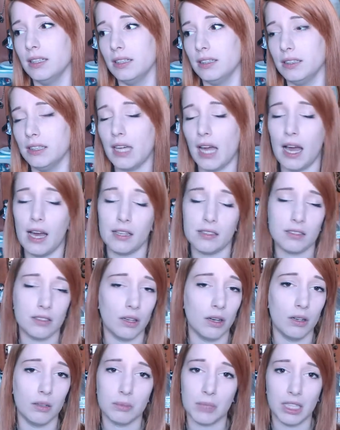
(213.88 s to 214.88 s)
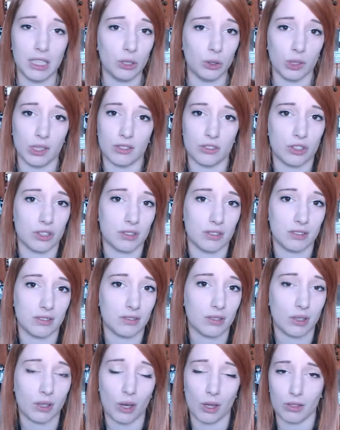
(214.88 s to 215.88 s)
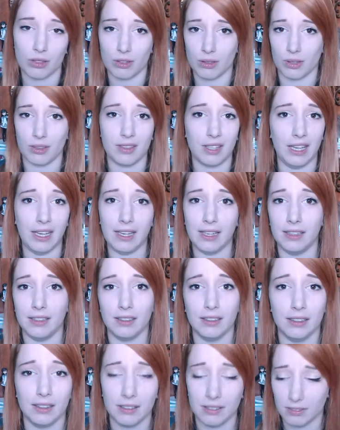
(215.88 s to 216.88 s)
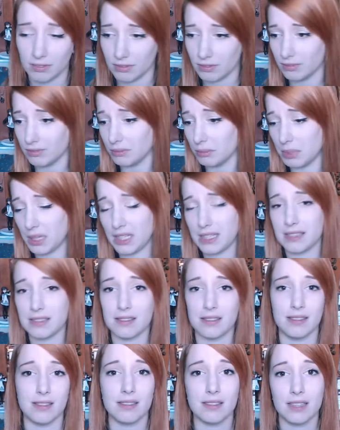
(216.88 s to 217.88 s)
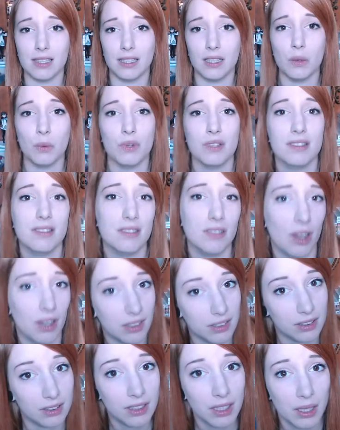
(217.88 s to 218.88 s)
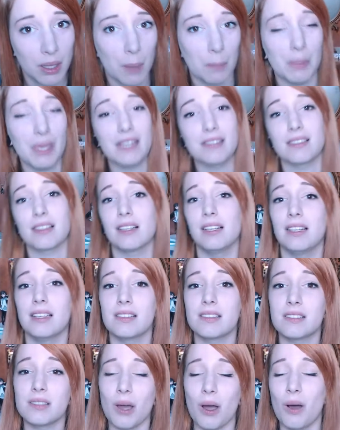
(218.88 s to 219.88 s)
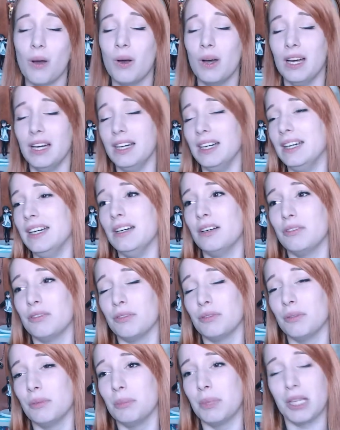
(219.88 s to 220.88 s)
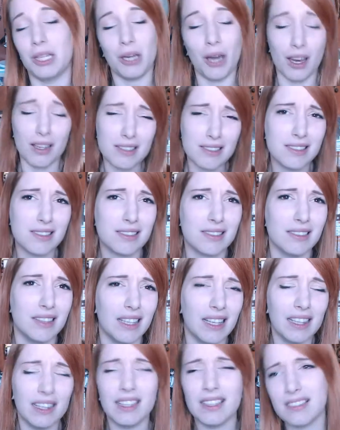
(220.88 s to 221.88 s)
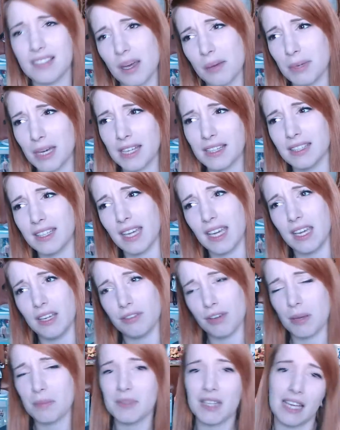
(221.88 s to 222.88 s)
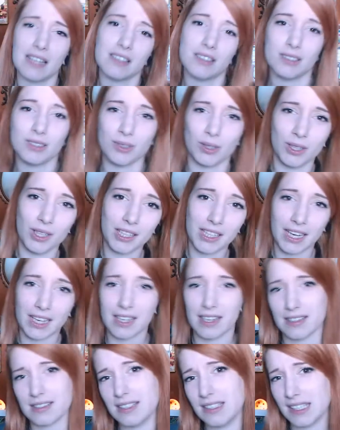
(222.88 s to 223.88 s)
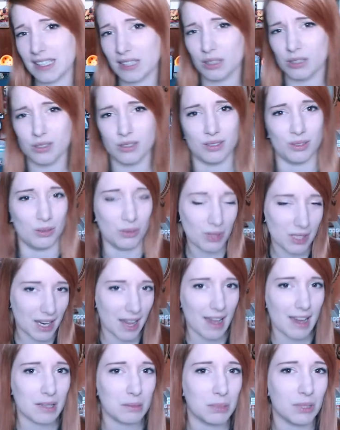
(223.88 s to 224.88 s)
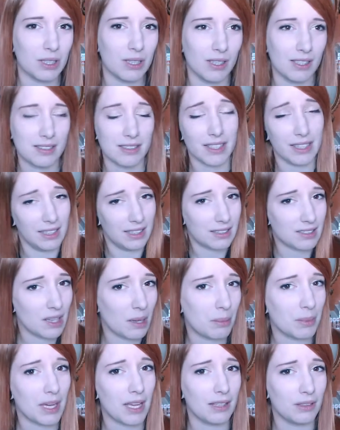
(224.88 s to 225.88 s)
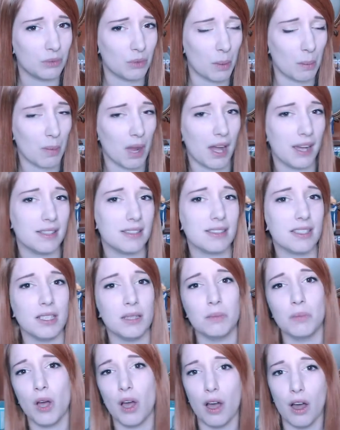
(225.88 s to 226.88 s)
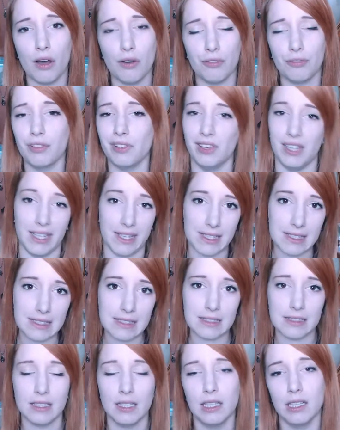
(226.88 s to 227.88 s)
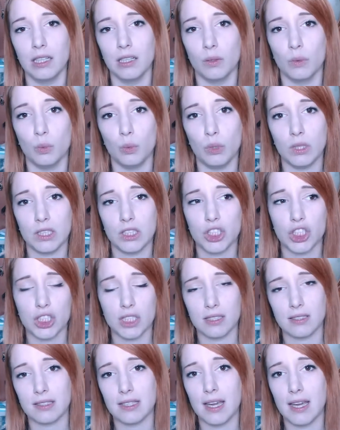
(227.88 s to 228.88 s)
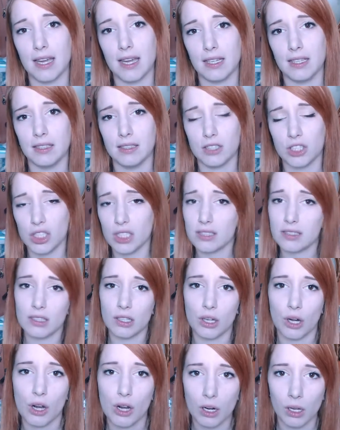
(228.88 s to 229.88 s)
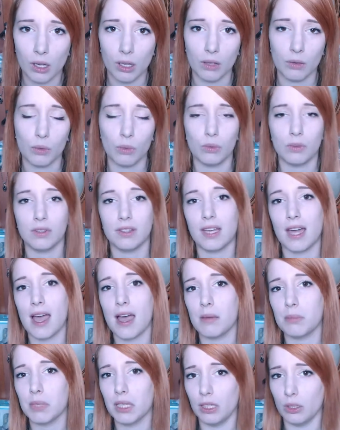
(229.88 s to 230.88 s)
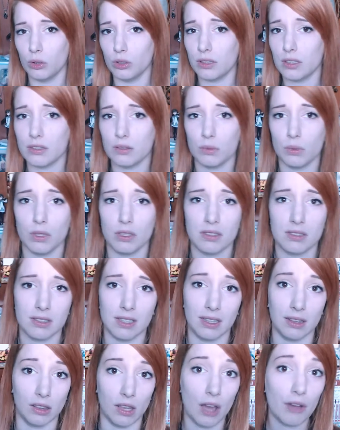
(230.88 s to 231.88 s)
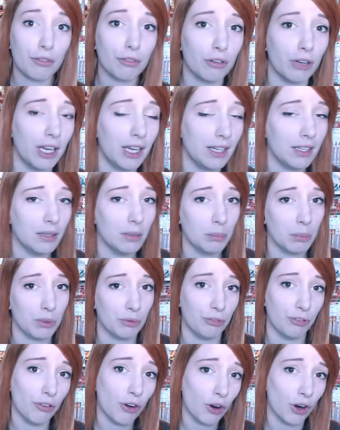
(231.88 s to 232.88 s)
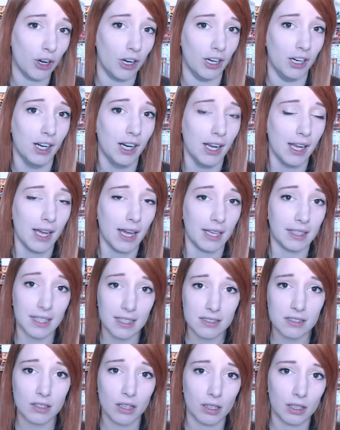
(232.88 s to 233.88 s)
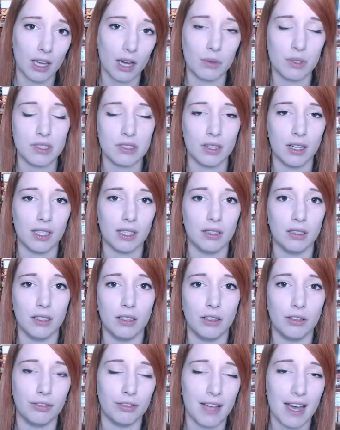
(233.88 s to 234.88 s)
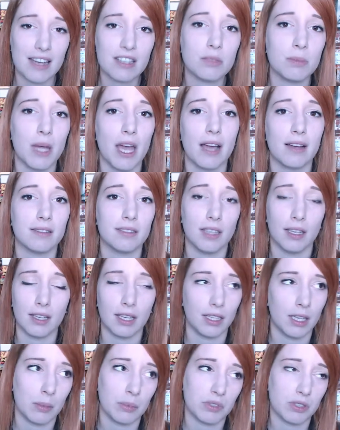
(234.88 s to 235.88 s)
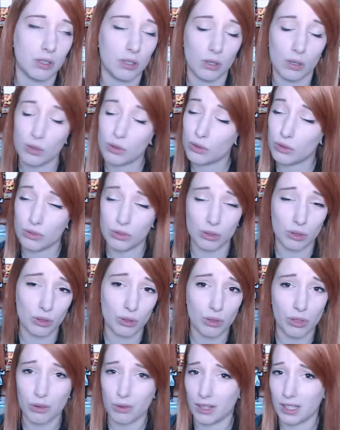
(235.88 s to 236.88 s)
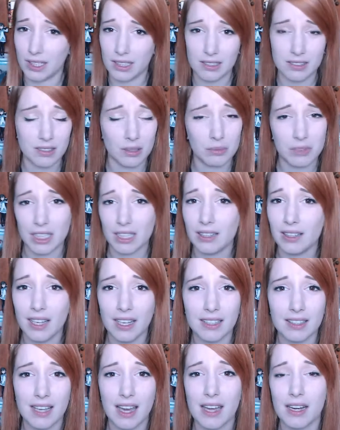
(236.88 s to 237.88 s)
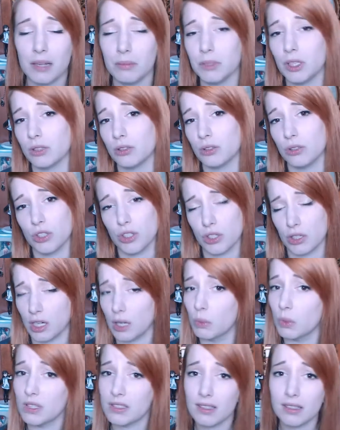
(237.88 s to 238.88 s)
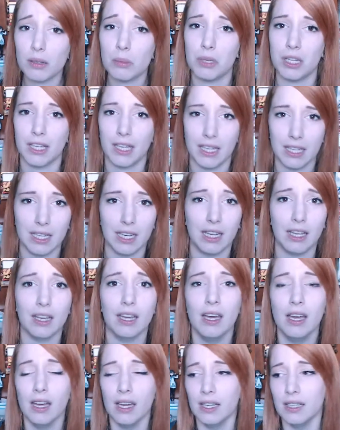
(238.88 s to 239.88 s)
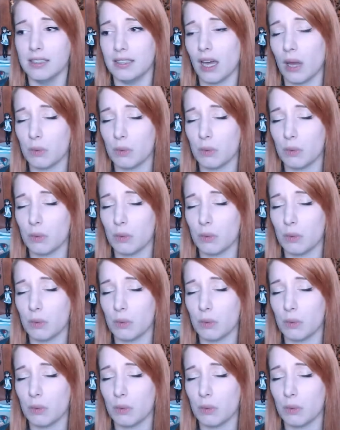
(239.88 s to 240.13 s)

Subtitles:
Yeah, so Meliodas just cut the thing in pieces and it was done basically. So because Elizabeth gave him that sword, I guess he could do that, because Elizabeth reminds him of Liz, which is she's a girl that Meliodas was in love with before, and that's the girl that we saw in the flashbacks, like in episode 2, 3, something like that. I'm not too sure. It was in the beginning that